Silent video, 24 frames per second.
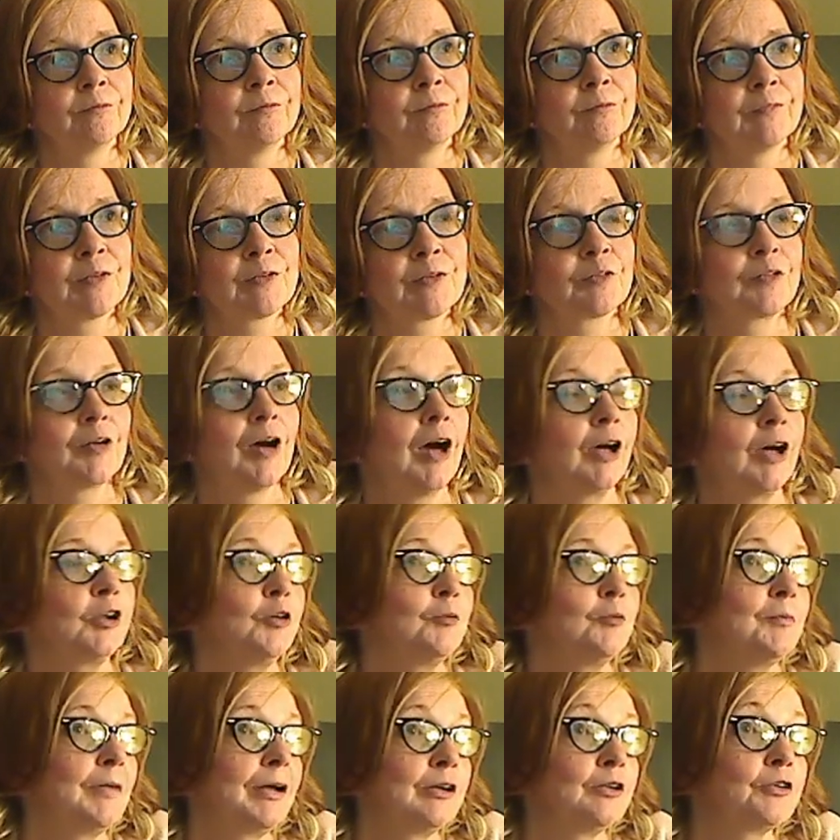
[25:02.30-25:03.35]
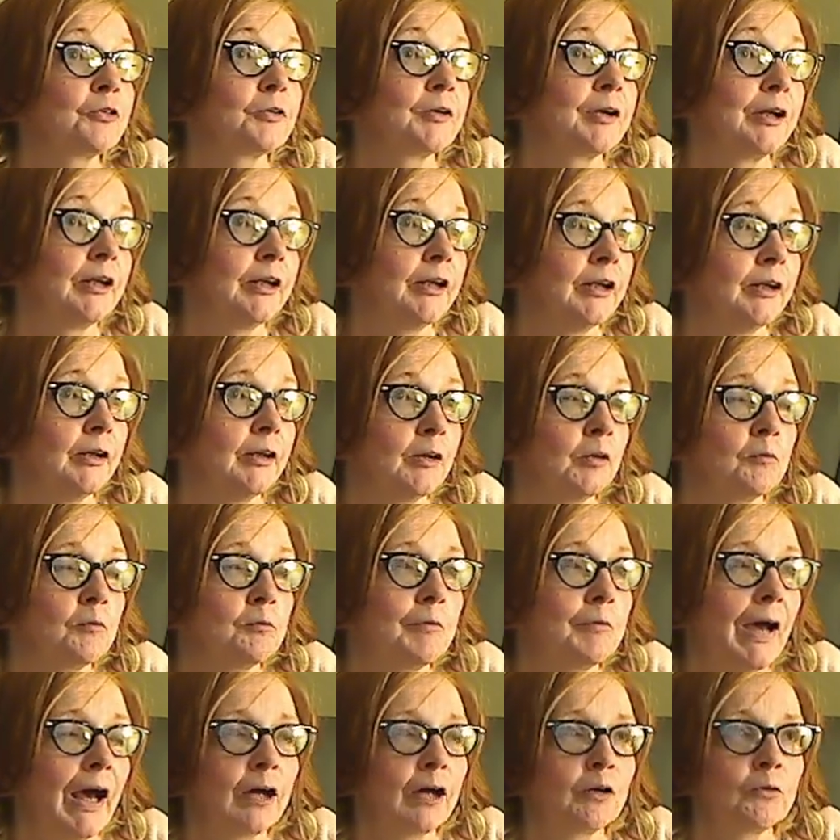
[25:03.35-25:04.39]
this documentary
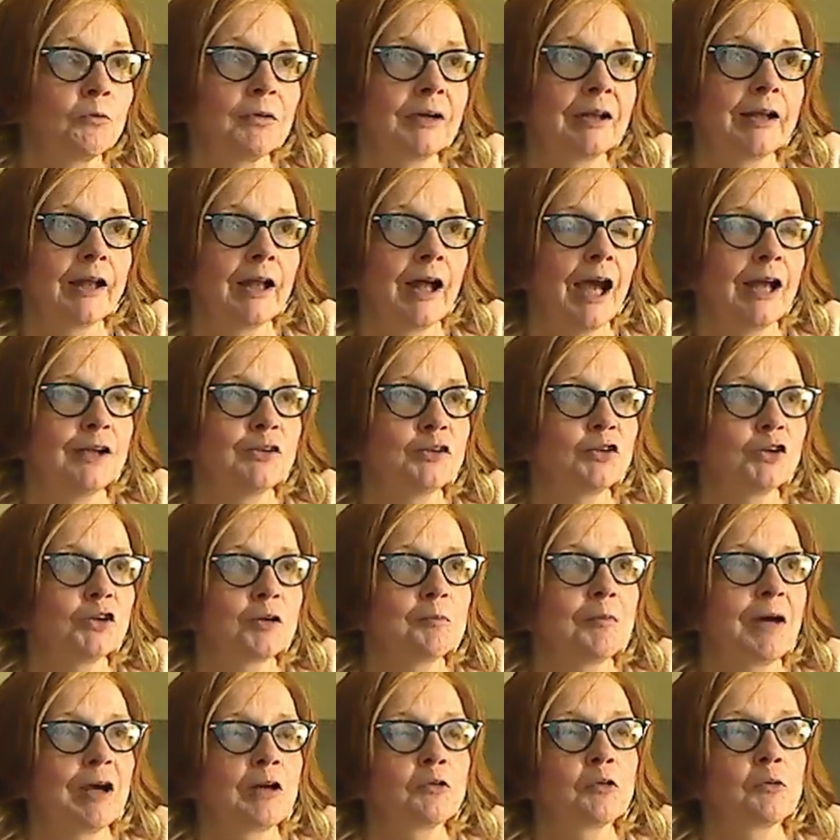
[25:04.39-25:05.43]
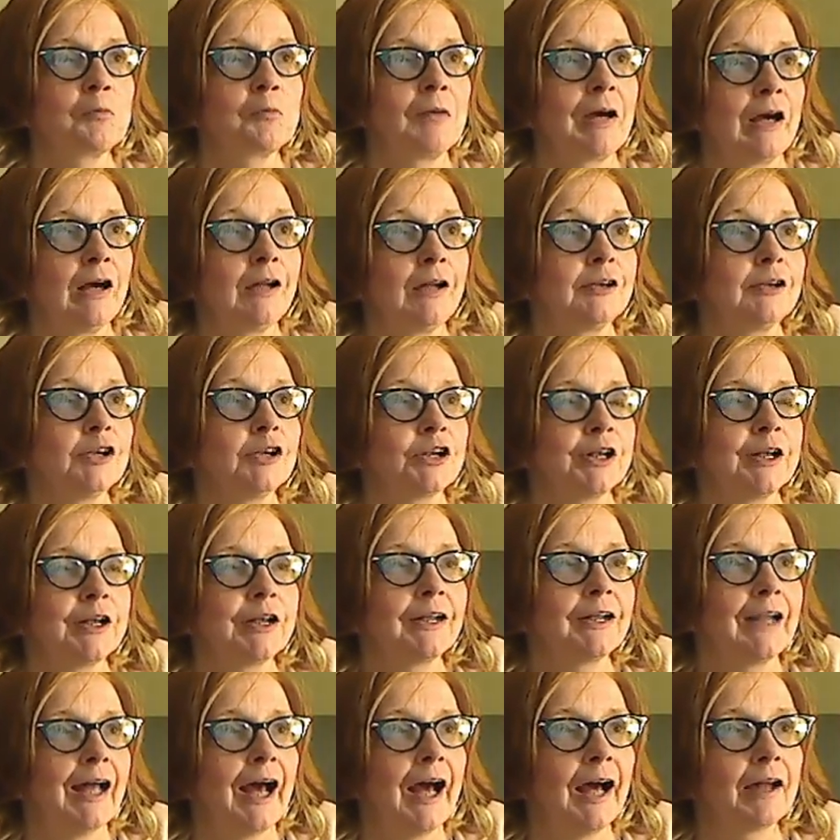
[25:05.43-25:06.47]
back when I took a microbiology
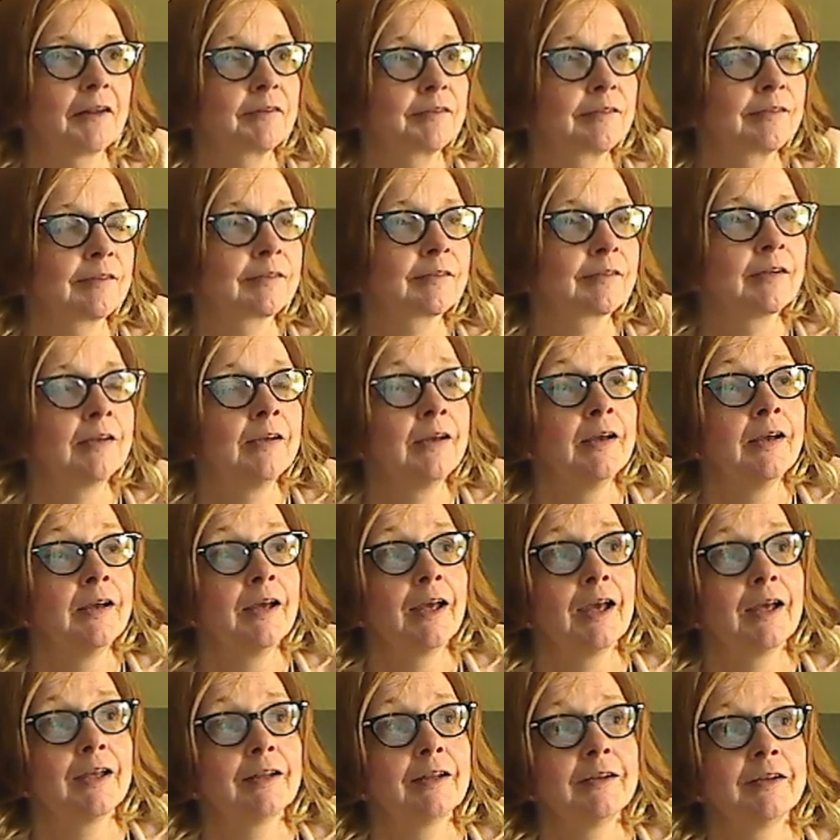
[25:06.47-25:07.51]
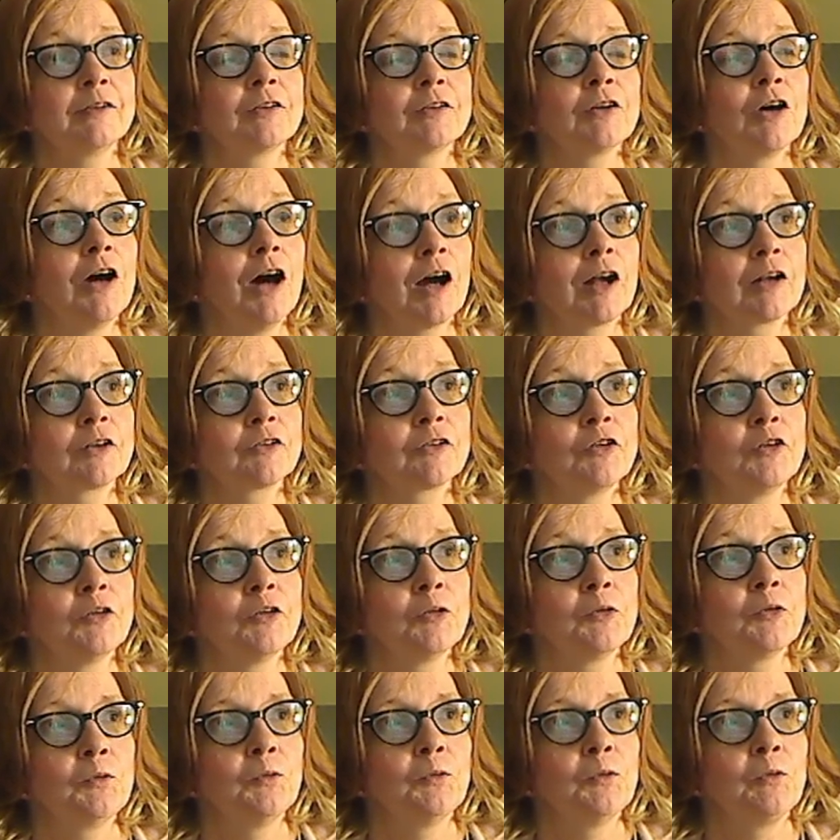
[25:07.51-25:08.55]
class, and they talked
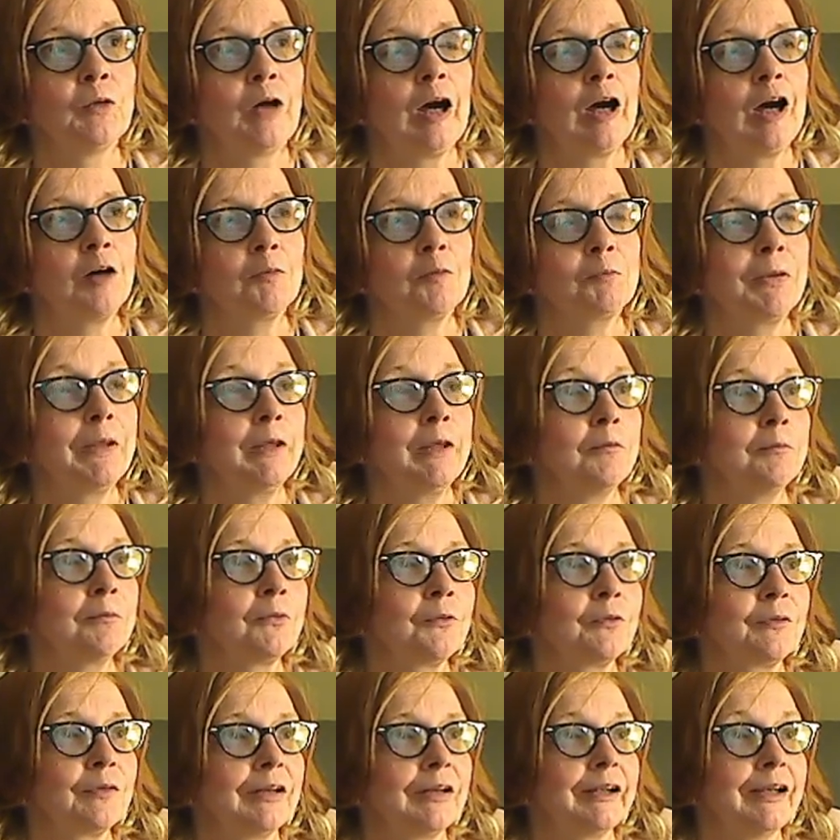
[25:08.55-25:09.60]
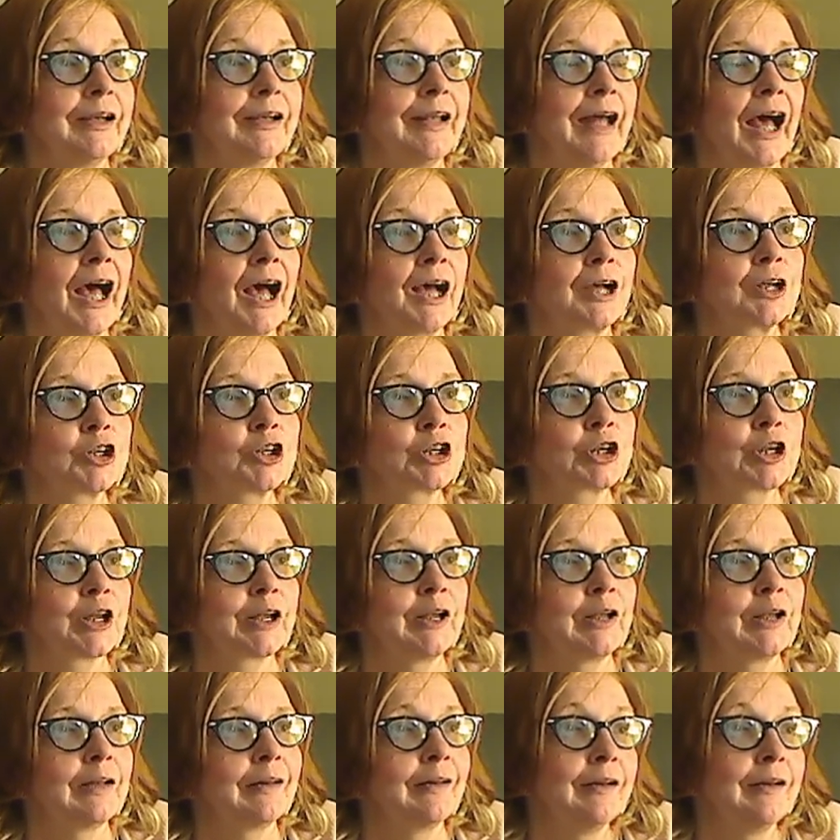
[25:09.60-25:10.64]
to people that had
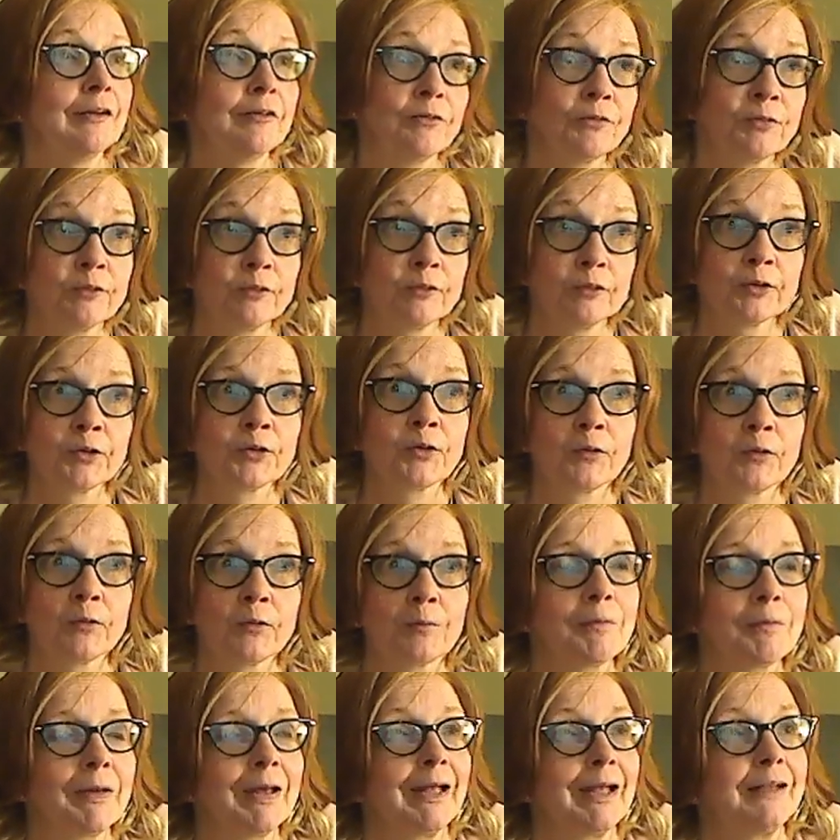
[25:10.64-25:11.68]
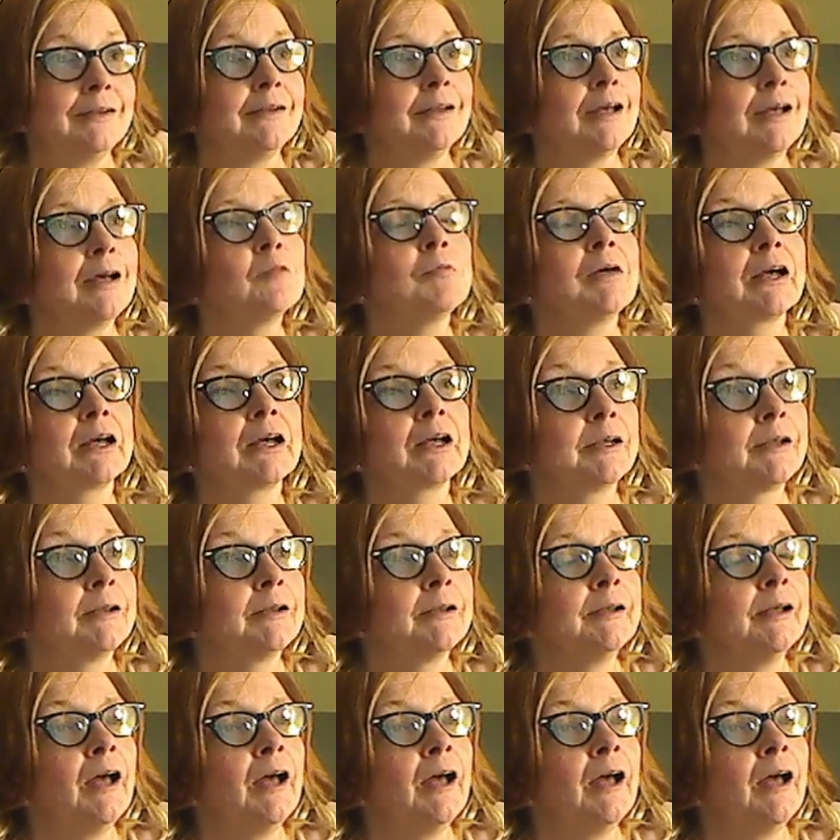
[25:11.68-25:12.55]
actually lived through the pandemic.